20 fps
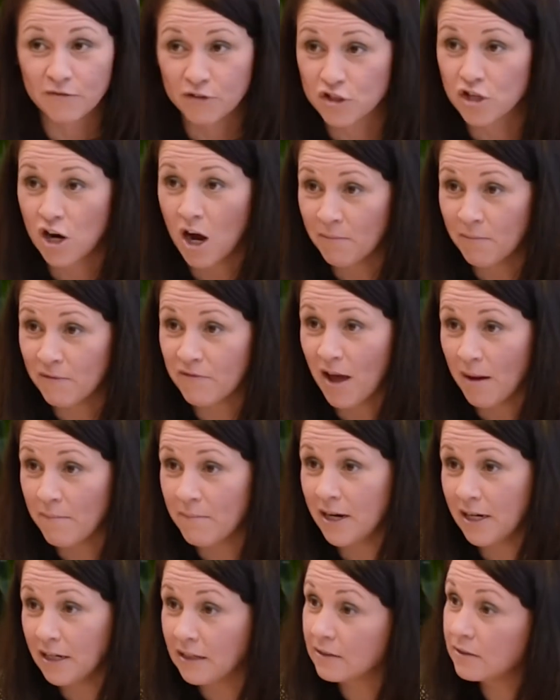of the time of that
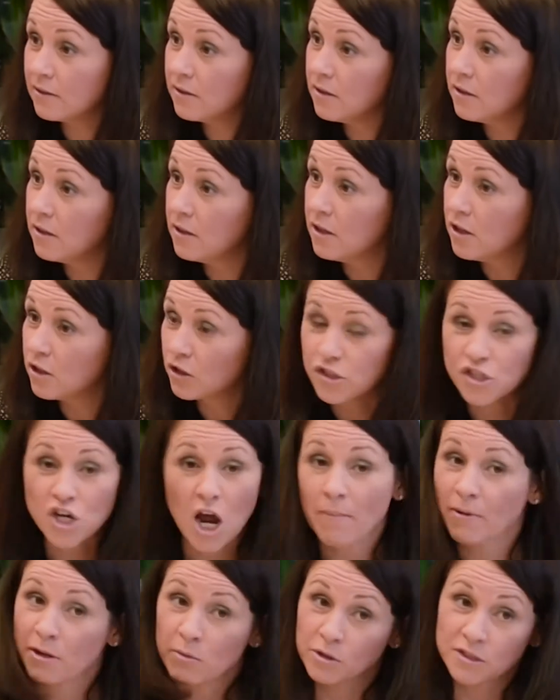meeting. Because
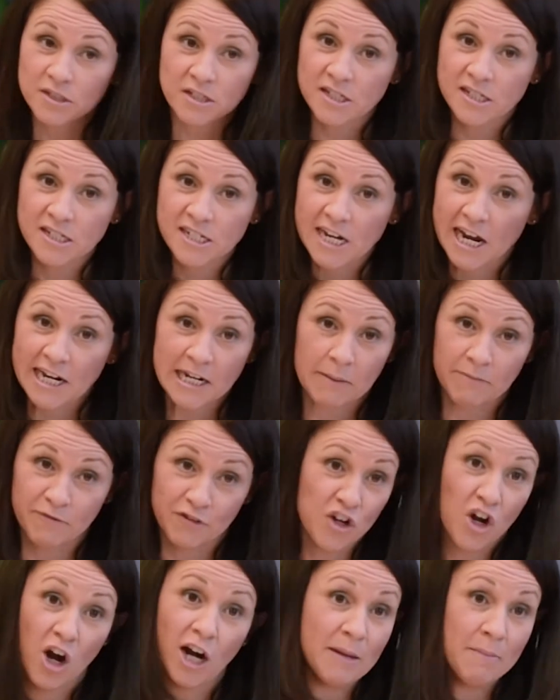nobody wants to stand up
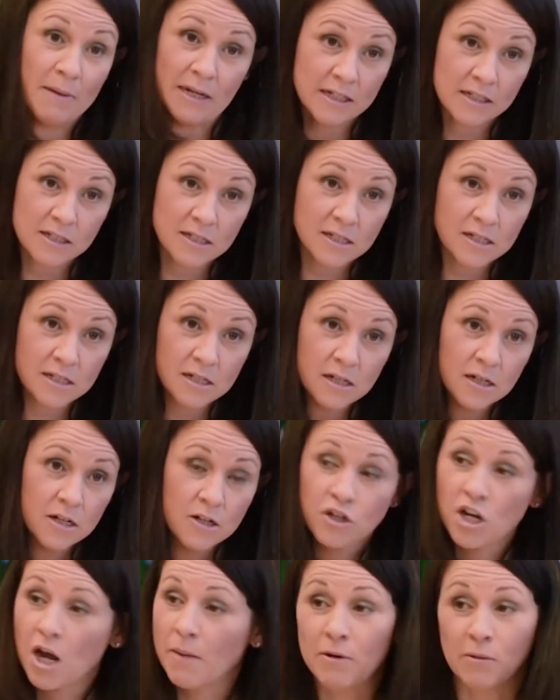for 90 minutes.
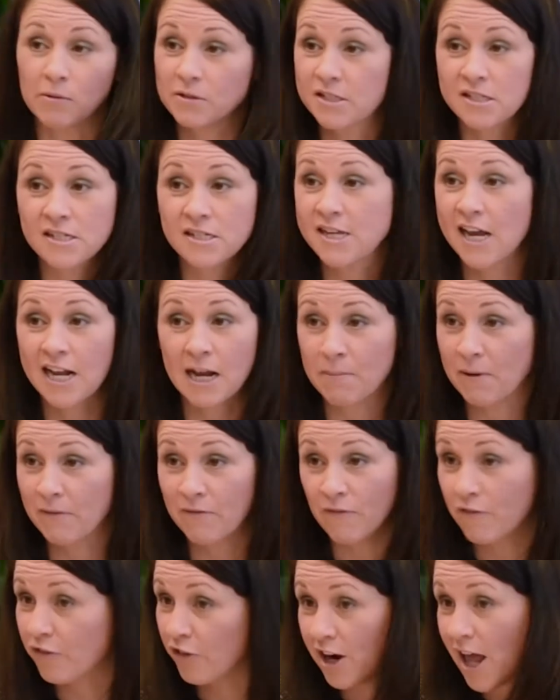Nobody wants to stand up
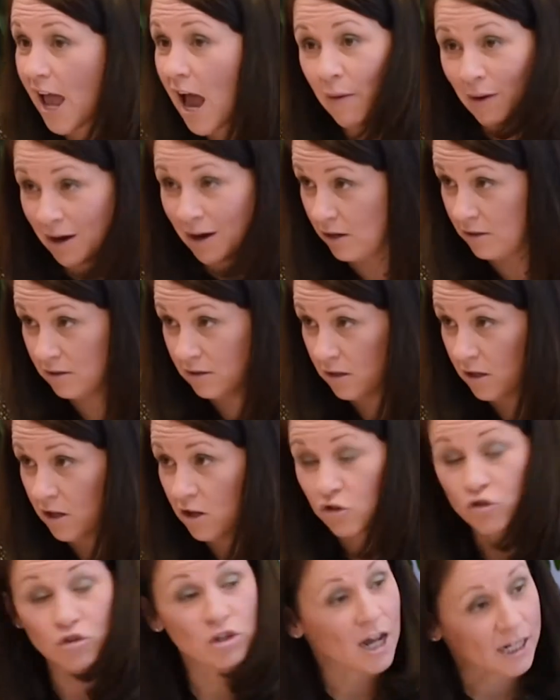even for an hour.
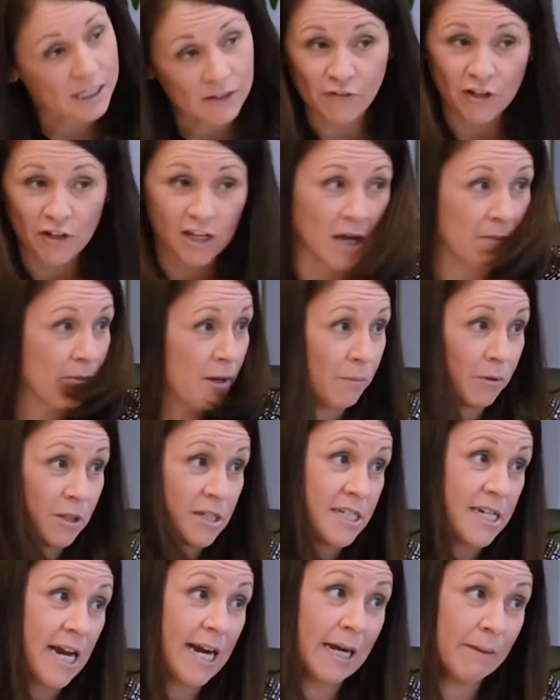Good luck if you get people to
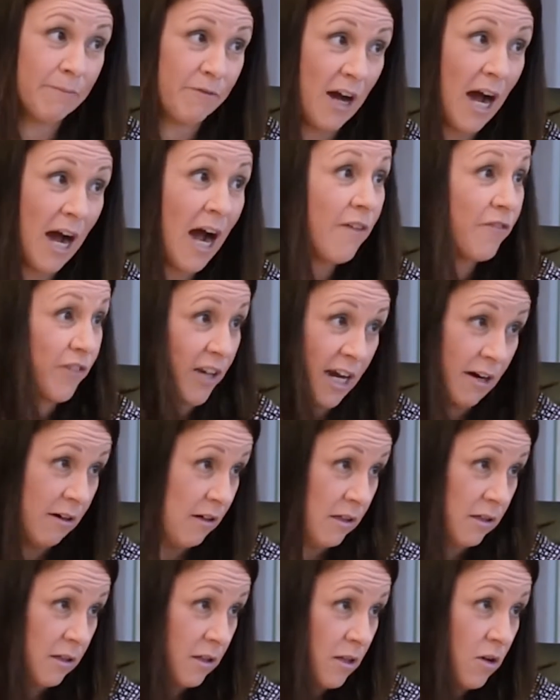stand up for half an hour.
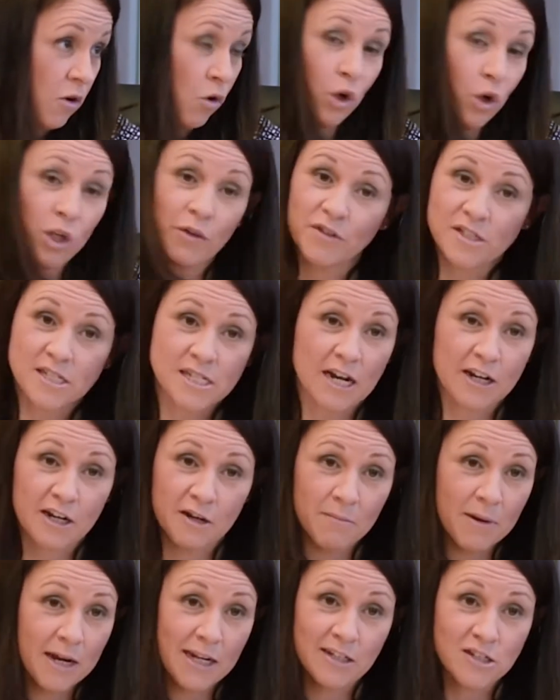All of a sudden
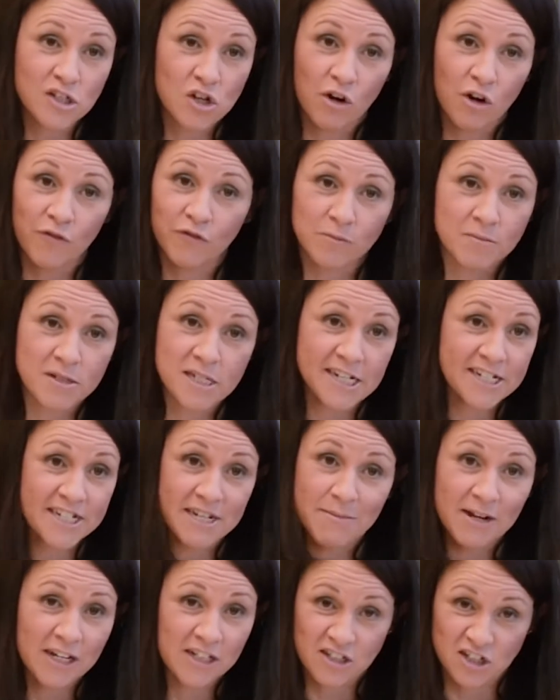a meeting has gone from
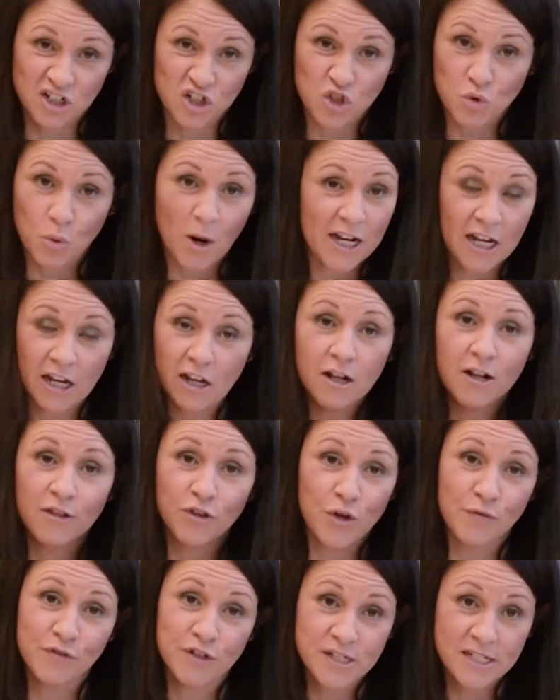60 minutes to 20,
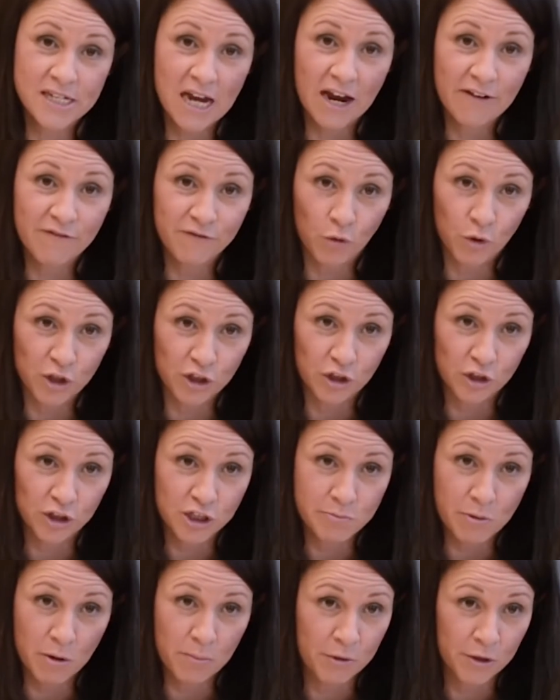you've just saved
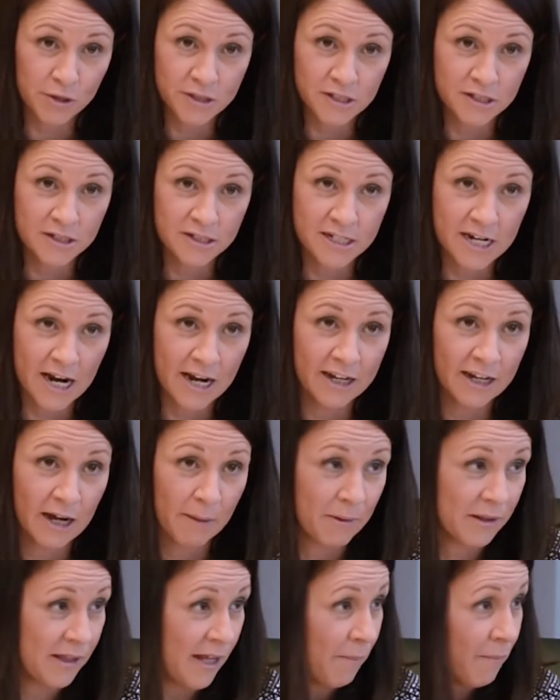$40 per person standing
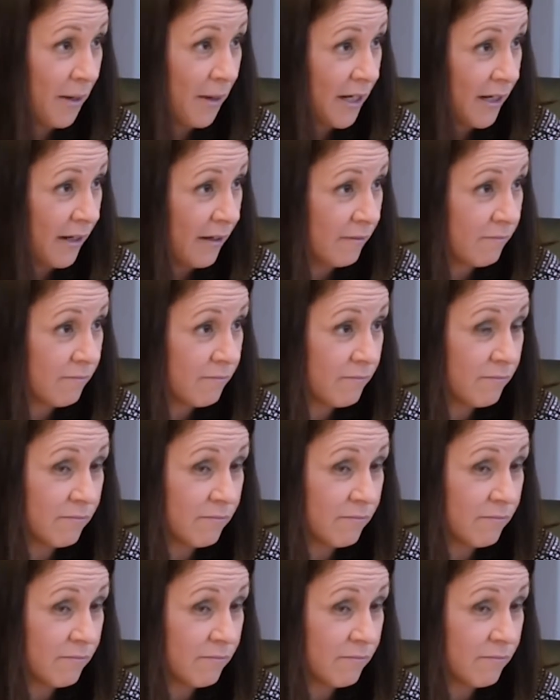up at that meeting.